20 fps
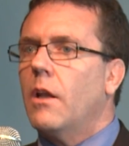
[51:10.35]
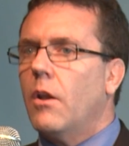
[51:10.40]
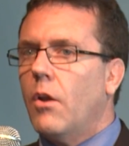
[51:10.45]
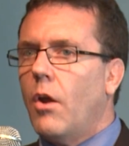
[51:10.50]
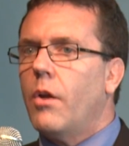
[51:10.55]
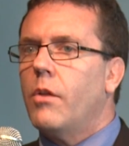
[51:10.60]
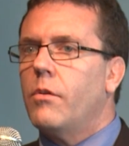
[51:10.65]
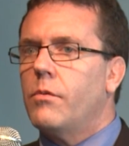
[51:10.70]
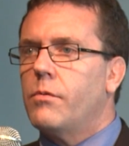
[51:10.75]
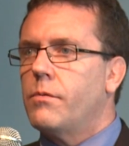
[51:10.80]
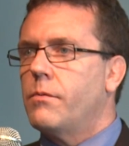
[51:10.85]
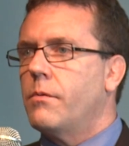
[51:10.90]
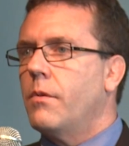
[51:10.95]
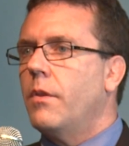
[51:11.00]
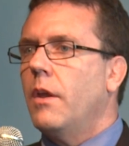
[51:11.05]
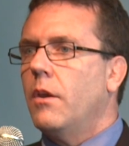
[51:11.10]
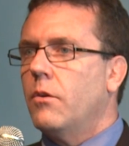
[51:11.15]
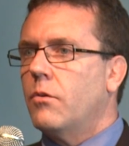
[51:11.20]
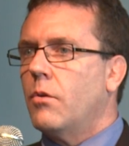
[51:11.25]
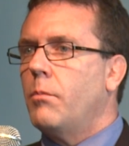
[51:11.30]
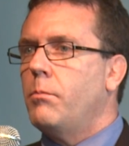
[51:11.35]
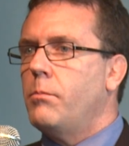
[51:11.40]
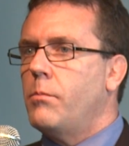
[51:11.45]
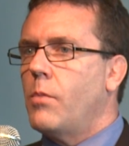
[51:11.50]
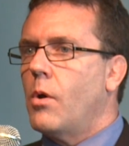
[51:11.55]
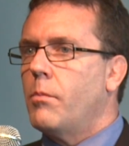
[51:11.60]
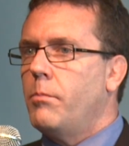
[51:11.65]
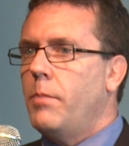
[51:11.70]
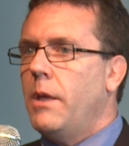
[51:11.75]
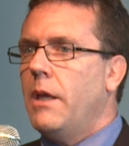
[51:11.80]
a lot of things are
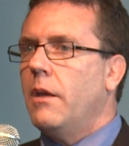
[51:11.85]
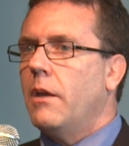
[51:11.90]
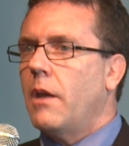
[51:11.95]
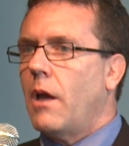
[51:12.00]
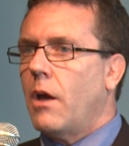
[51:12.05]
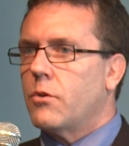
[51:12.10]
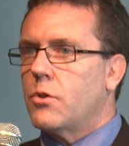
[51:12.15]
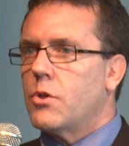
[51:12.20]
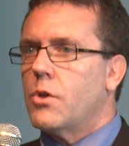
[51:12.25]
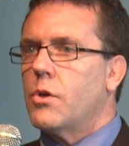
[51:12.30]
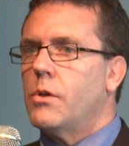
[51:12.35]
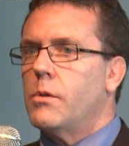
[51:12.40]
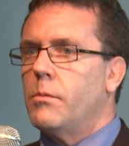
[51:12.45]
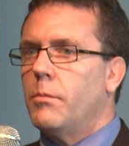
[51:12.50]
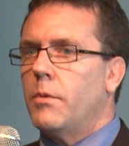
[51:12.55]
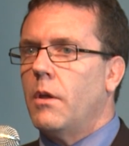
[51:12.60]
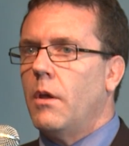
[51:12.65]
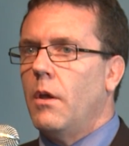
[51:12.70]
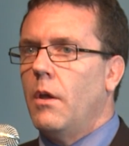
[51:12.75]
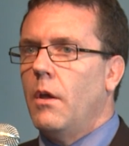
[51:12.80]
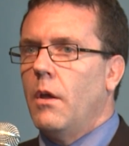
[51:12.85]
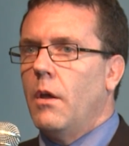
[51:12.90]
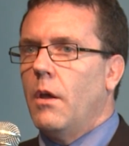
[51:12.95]
being now termed,